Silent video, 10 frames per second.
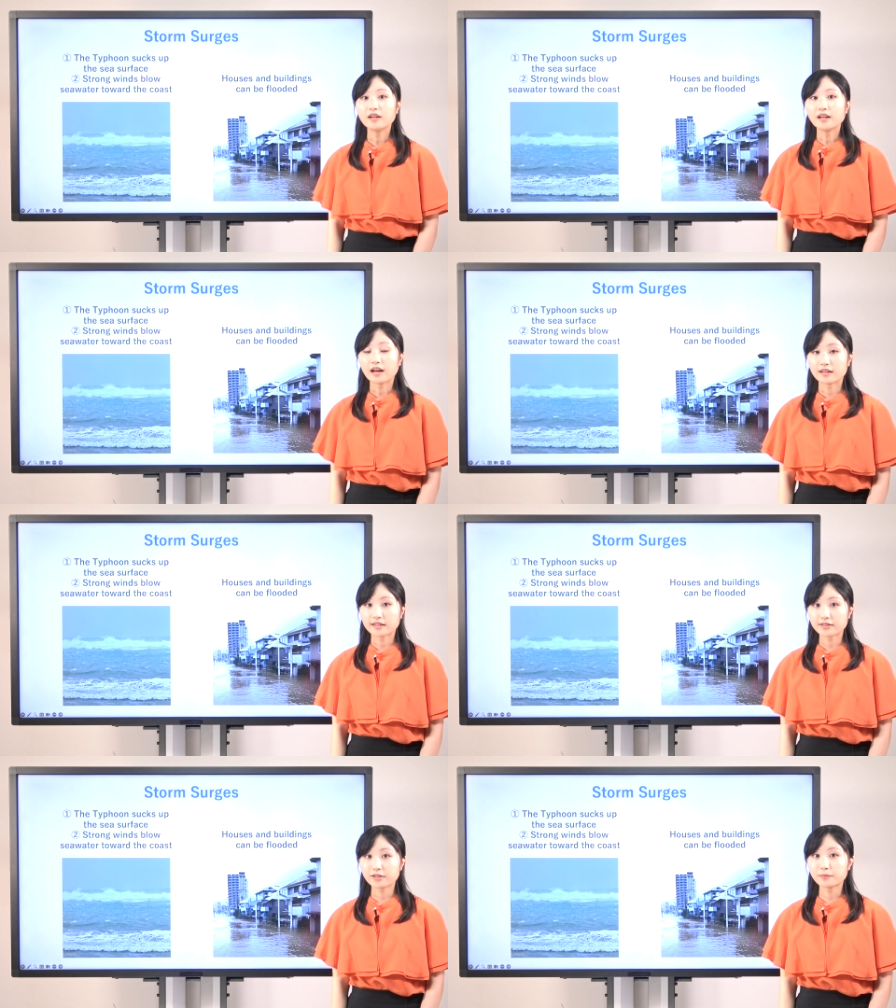
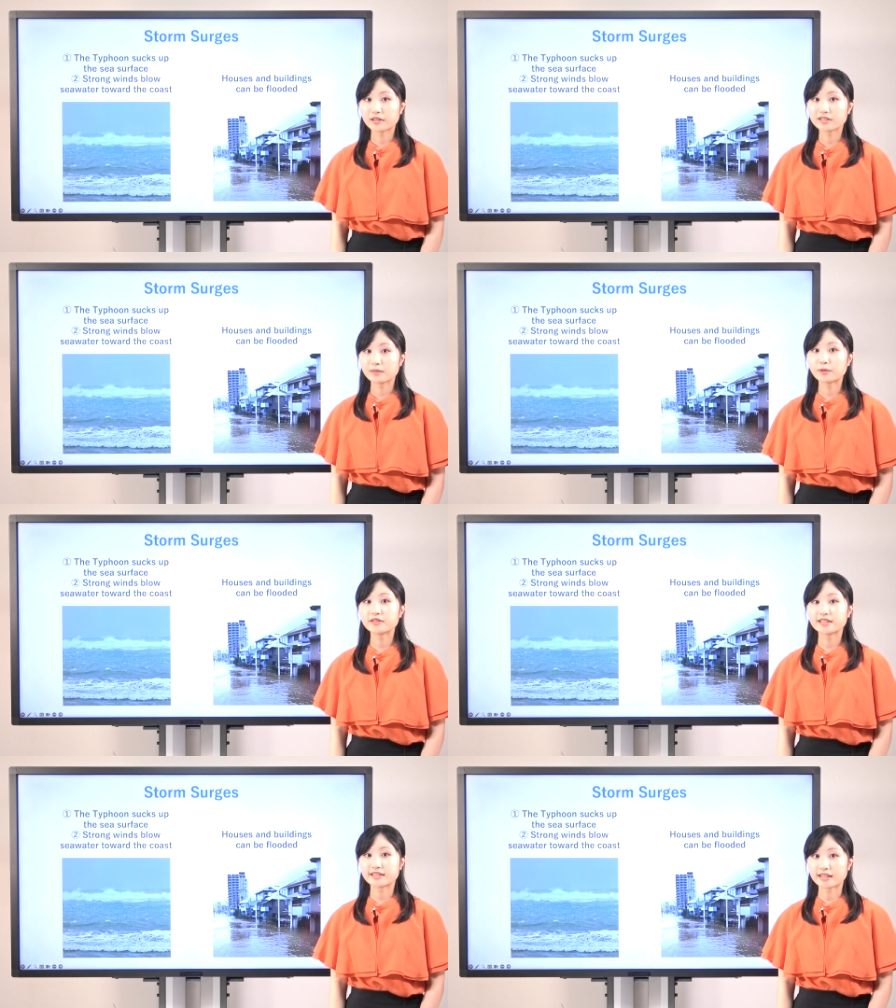Another possible
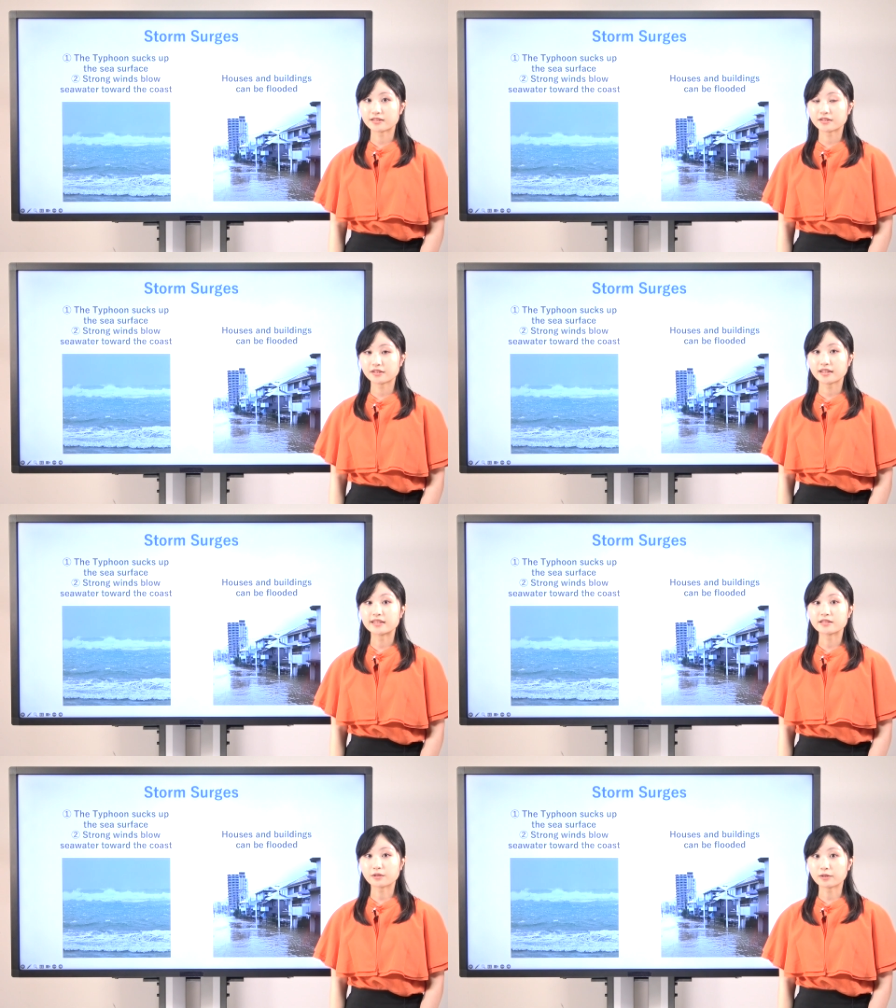disaster
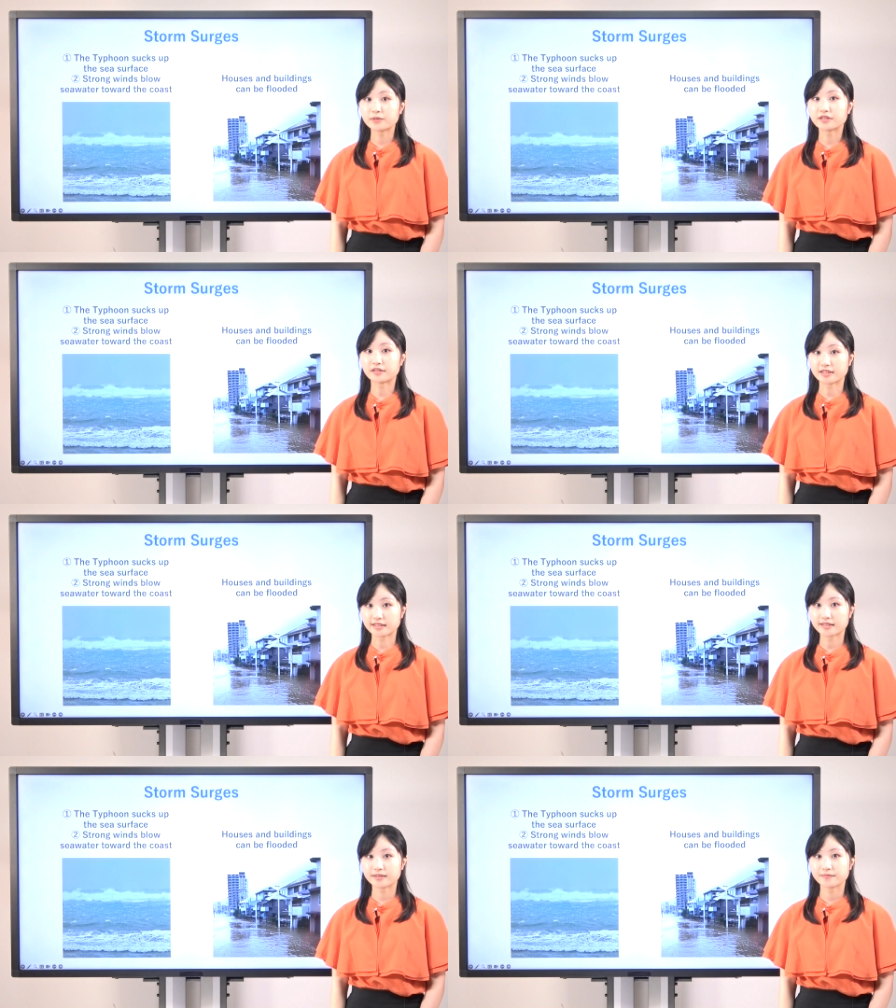is storm
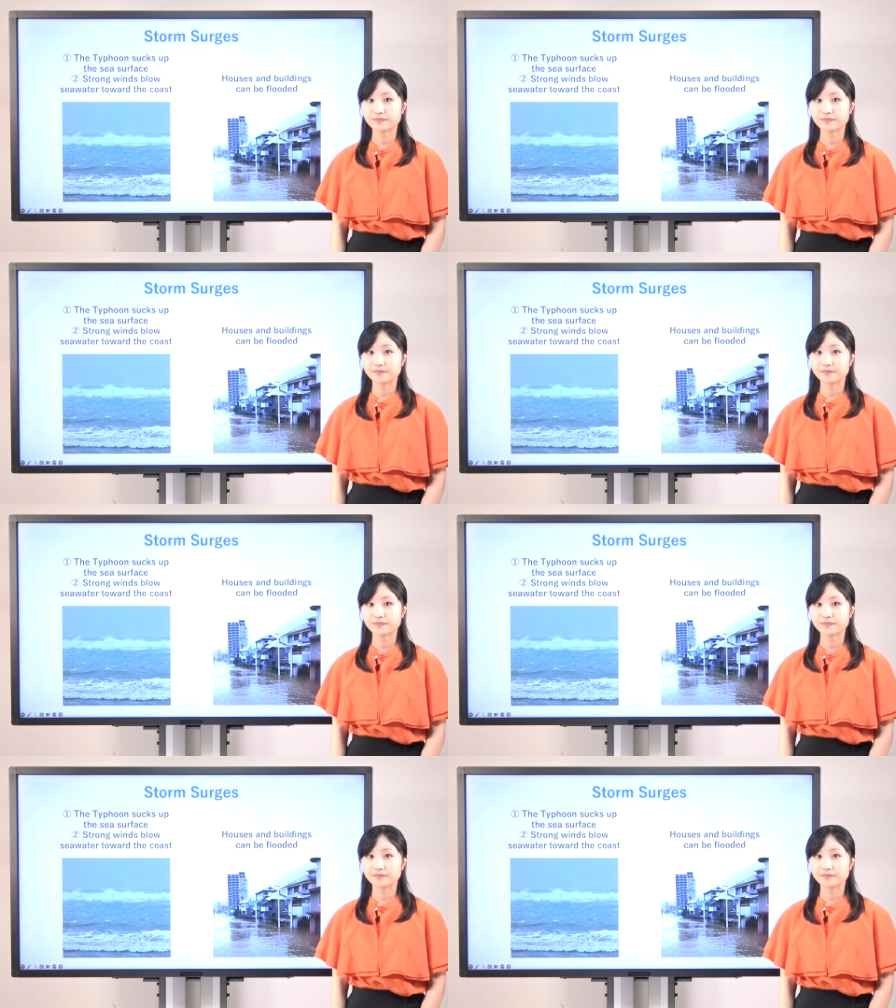surges,